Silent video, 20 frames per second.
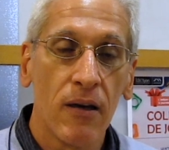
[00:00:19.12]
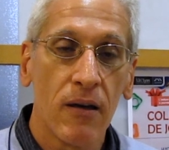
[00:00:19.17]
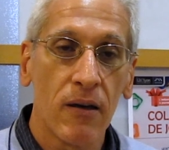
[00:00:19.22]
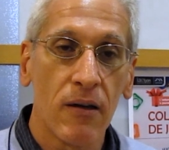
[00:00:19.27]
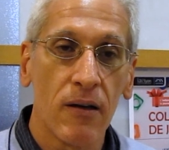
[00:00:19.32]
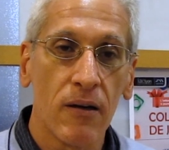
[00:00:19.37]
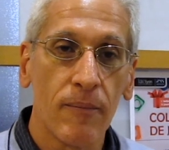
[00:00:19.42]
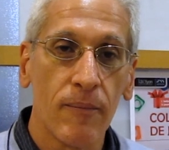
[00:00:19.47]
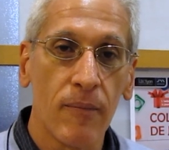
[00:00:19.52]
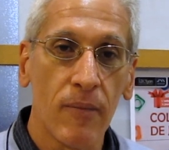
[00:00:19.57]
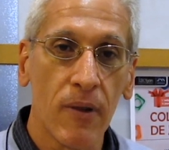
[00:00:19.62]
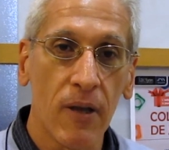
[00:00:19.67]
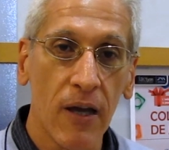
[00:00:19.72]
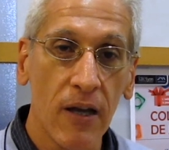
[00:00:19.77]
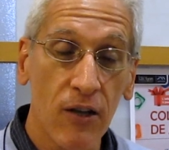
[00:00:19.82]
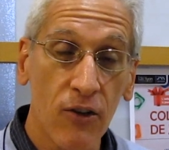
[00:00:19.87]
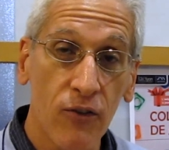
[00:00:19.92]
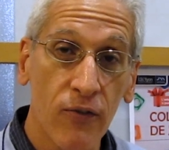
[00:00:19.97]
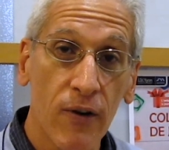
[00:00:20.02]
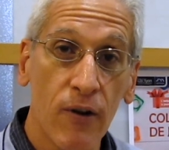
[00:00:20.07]
Um,
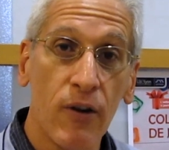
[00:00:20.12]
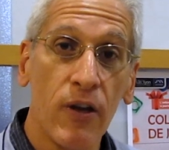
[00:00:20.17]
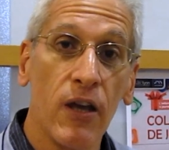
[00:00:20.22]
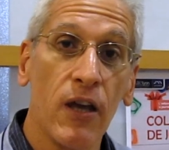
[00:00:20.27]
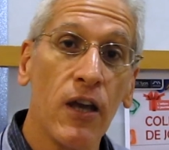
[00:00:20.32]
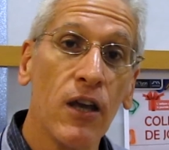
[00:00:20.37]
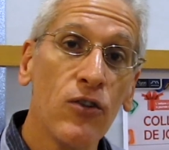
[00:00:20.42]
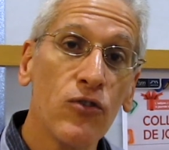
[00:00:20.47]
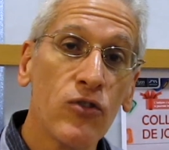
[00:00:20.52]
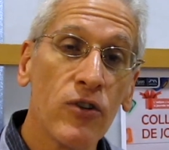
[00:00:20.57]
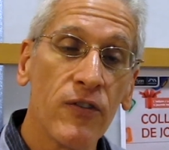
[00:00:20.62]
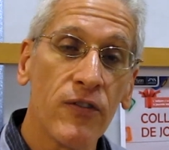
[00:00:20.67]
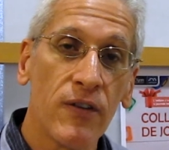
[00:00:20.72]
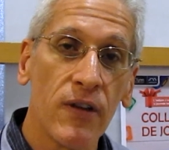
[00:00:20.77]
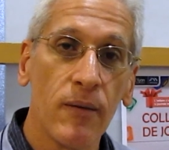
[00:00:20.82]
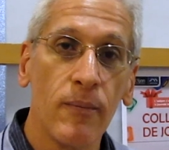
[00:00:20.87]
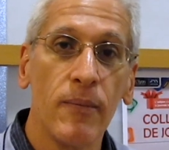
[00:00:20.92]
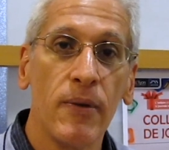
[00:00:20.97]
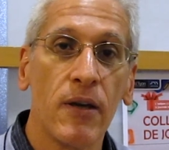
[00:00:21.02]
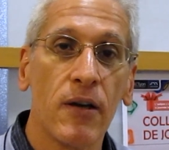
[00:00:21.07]
light is very
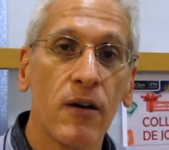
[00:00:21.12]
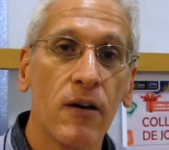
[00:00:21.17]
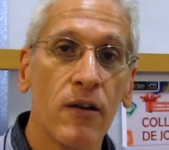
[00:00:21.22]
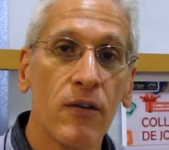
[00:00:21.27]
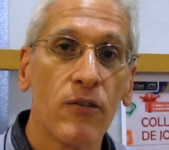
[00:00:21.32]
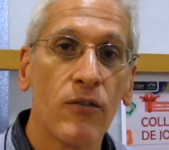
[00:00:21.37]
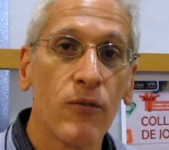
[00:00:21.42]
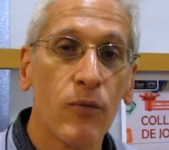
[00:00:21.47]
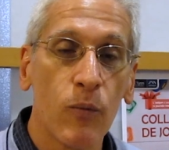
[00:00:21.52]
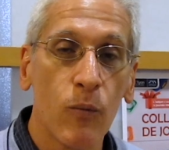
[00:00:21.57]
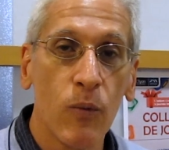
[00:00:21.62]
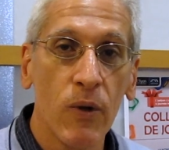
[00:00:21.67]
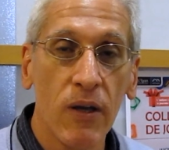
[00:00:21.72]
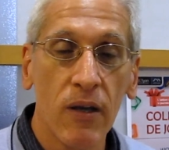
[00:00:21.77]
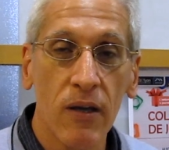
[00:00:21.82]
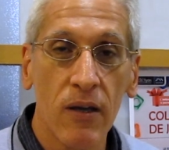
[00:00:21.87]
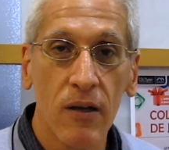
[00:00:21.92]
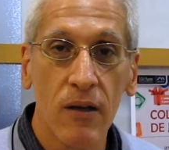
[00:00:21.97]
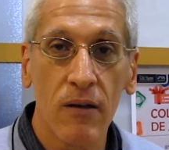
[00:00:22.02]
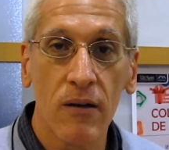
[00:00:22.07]
interesting because
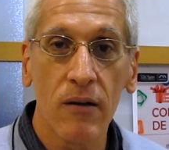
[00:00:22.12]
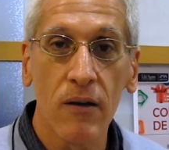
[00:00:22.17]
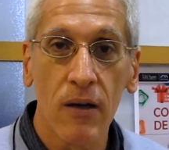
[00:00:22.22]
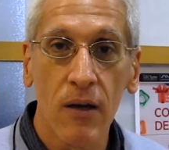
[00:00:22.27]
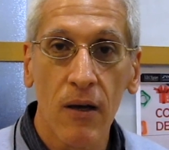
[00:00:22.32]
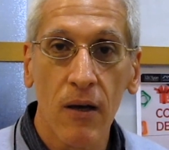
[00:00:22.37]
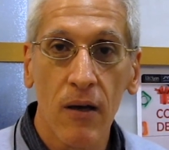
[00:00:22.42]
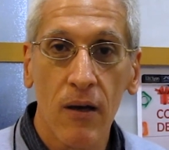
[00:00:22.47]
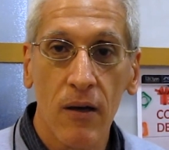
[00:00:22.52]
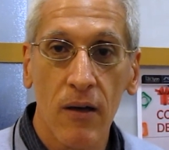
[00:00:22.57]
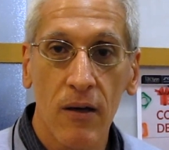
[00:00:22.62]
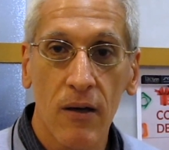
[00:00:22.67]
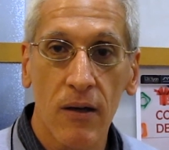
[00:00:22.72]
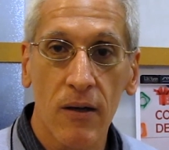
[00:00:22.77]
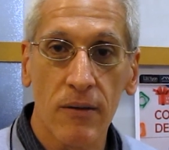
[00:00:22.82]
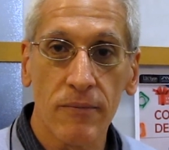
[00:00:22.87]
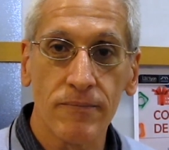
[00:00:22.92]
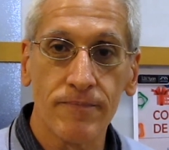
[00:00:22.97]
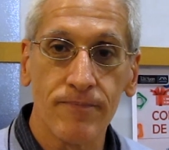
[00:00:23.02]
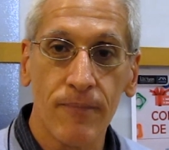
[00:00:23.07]
we can
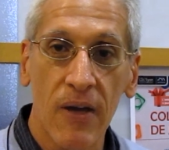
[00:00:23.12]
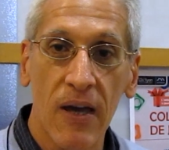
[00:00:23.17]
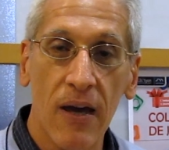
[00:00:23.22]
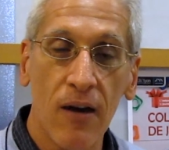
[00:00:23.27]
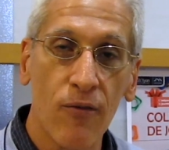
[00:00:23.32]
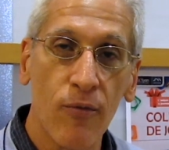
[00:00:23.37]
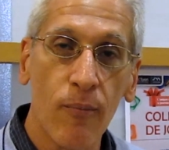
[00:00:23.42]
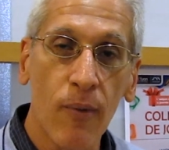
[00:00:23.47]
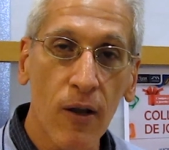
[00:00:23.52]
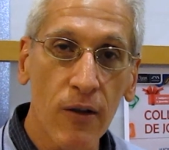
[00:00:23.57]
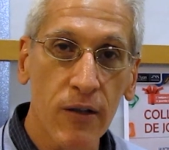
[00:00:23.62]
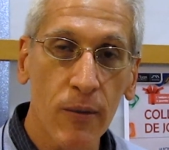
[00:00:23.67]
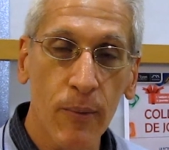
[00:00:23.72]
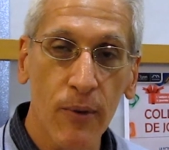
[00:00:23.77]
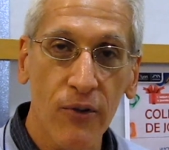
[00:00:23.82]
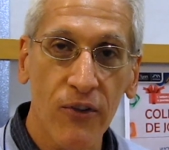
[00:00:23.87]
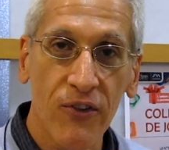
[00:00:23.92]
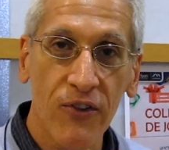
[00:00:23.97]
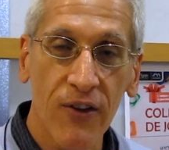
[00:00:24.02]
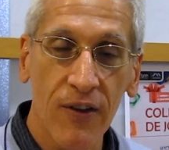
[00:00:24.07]
um, have
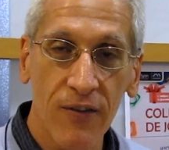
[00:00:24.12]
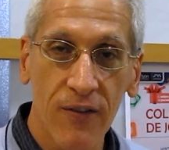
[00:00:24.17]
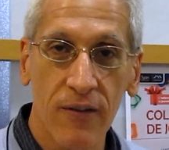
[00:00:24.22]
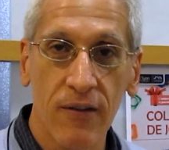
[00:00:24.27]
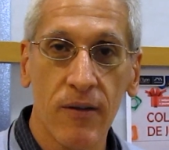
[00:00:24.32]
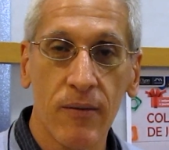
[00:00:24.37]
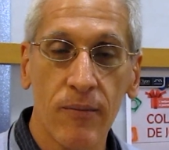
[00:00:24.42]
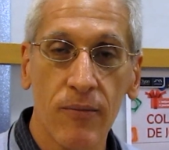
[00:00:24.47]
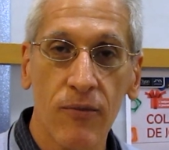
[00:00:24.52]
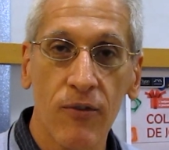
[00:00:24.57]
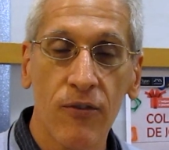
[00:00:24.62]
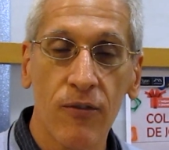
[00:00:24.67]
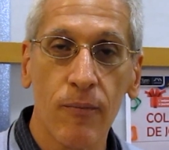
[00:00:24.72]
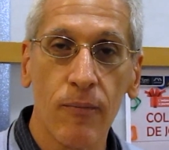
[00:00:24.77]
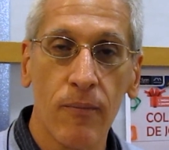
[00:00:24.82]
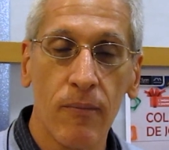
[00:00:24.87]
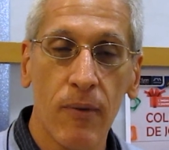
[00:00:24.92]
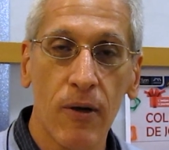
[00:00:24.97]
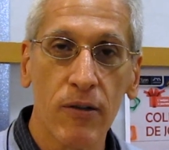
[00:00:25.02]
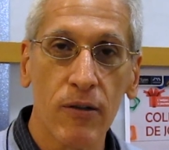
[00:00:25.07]
multiple systems,
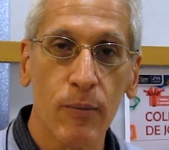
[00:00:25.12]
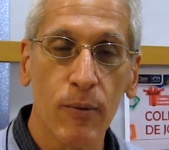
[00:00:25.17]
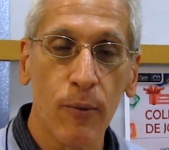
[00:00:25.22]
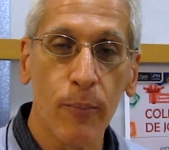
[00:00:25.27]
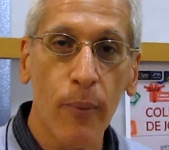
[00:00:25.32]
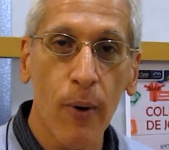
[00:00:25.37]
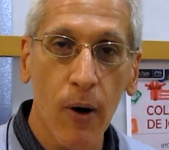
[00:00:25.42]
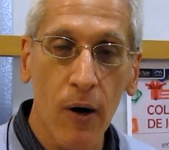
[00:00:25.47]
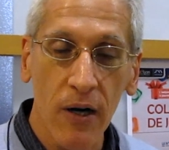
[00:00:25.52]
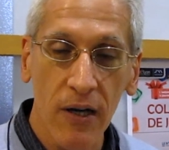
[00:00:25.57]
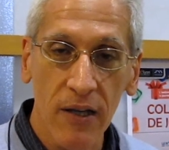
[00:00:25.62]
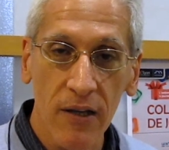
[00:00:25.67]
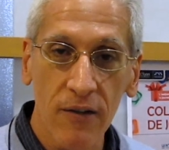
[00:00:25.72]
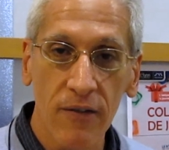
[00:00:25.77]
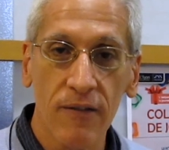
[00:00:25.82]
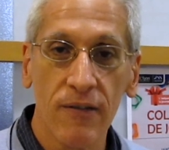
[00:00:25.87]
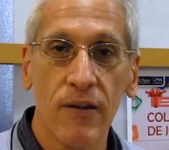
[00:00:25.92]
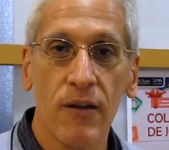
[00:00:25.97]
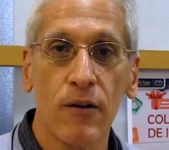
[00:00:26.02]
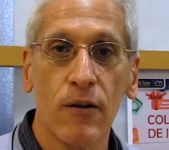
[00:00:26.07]
multiple
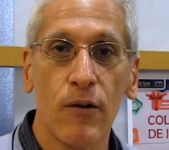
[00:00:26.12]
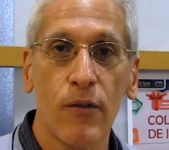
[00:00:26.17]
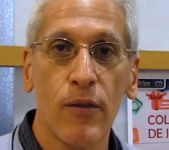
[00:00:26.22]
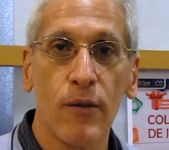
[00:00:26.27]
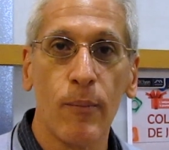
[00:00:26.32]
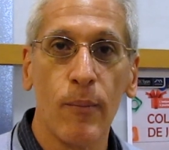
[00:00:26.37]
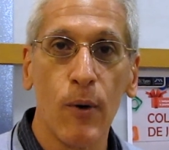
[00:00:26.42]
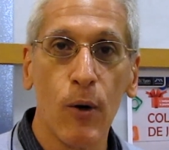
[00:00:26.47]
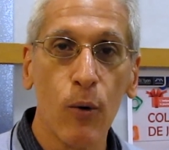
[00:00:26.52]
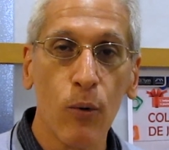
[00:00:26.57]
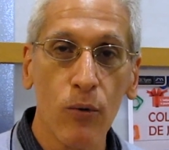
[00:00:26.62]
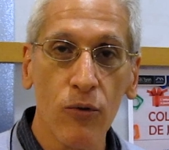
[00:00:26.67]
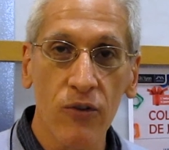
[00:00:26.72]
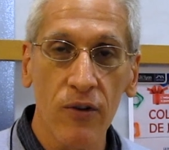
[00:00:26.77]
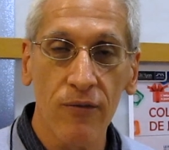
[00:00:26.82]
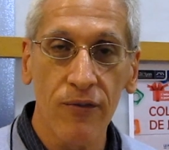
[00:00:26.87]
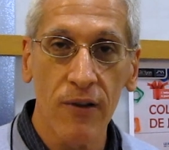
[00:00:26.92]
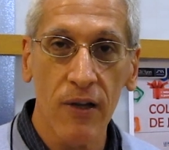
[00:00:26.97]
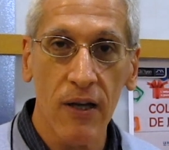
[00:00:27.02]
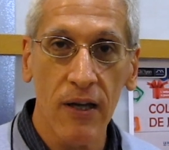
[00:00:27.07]
parties that are the modes
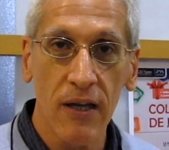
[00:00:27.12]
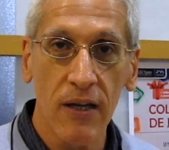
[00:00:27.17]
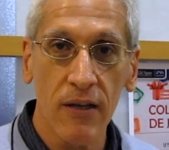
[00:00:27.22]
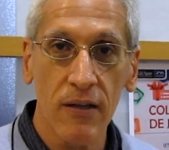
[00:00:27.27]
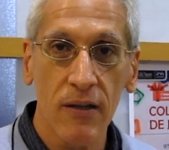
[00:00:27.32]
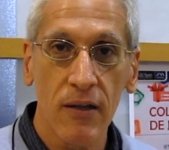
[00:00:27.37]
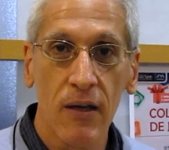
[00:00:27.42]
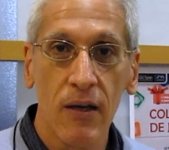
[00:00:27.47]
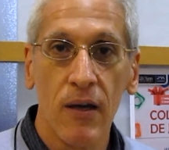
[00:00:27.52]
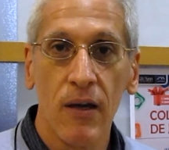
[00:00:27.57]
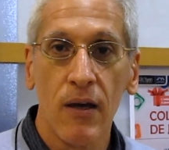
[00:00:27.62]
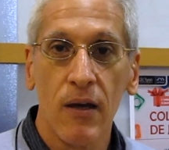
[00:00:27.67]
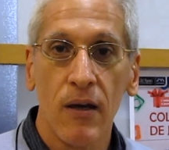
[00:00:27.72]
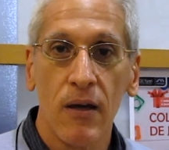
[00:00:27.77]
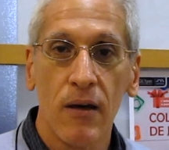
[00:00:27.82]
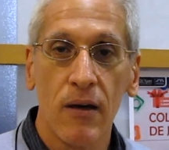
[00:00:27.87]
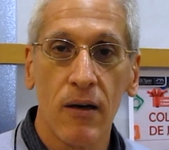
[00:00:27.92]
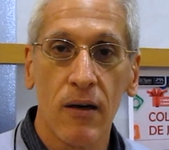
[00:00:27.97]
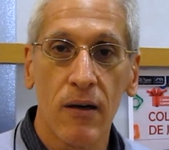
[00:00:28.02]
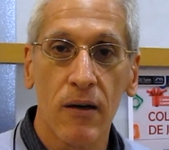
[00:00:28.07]
of light,
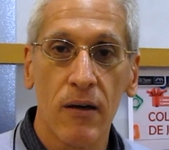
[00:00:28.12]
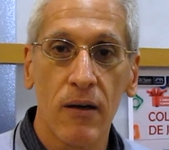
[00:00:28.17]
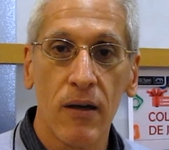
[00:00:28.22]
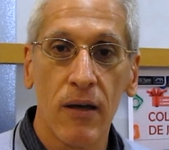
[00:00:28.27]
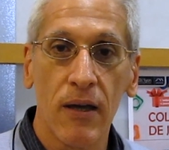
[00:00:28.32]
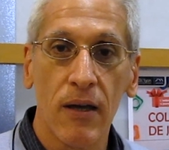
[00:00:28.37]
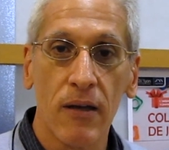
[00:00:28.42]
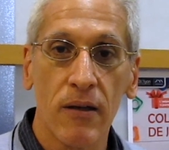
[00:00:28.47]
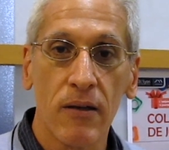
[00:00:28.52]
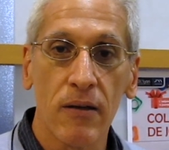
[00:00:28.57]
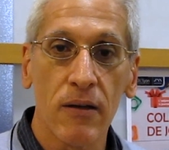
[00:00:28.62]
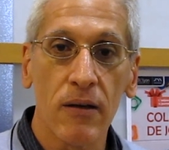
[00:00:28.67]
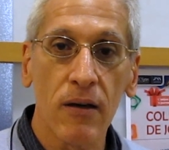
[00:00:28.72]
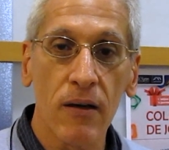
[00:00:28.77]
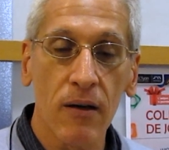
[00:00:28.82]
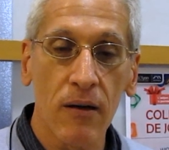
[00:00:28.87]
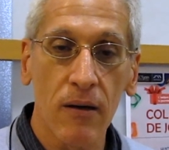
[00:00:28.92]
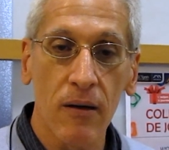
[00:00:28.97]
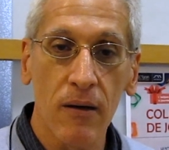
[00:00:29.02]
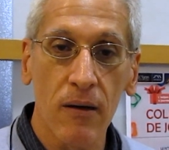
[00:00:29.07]
uh, and
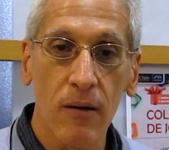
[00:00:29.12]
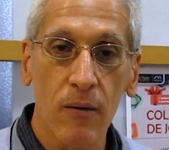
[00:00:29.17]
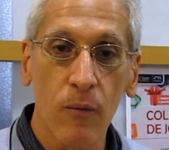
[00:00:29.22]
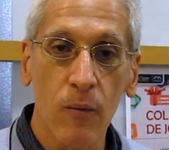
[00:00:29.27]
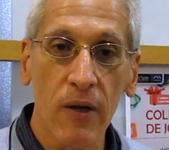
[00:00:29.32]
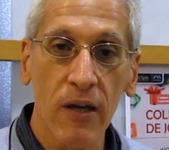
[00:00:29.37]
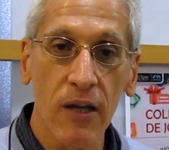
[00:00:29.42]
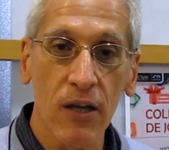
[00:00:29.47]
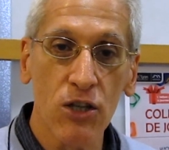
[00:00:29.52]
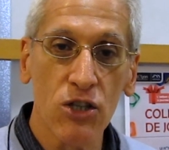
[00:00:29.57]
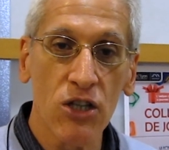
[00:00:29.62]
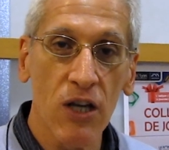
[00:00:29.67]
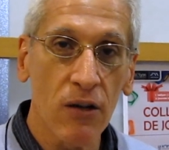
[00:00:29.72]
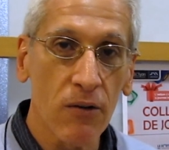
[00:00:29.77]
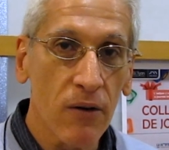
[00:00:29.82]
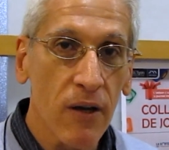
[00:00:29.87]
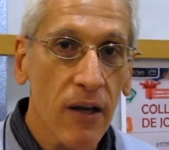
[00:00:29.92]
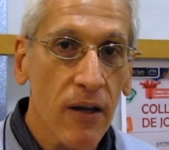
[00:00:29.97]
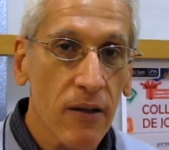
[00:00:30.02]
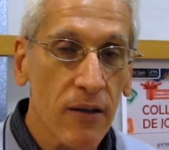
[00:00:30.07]
uh, we can
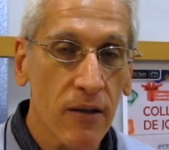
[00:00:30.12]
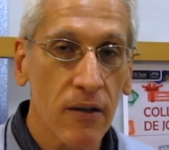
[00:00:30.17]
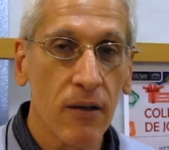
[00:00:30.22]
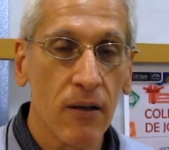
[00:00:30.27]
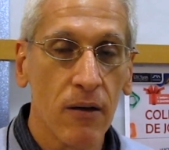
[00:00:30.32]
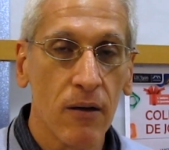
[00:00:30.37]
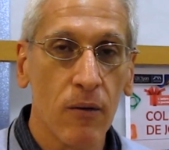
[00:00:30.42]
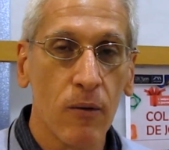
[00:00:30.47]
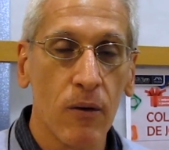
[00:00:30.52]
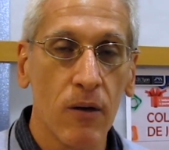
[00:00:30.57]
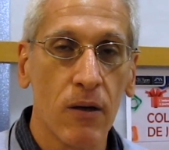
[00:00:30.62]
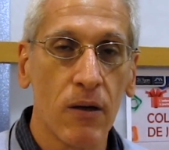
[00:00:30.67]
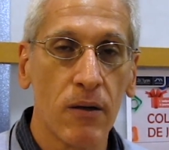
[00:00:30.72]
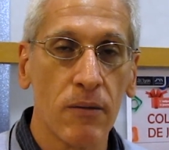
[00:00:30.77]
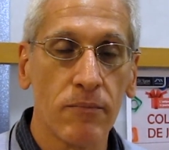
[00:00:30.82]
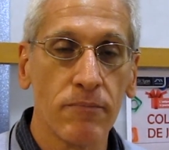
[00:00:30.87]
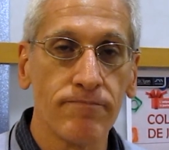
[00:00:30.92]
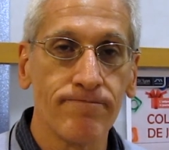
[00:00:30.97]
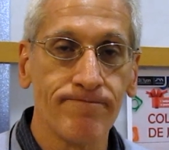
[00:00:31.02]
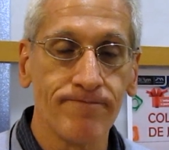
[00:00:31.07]
generate
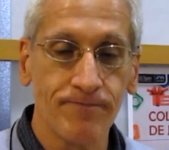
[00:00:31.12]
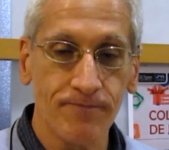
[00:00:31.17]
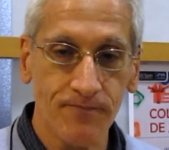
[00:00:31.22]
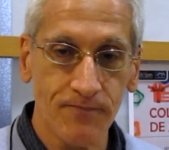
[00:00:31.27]
um,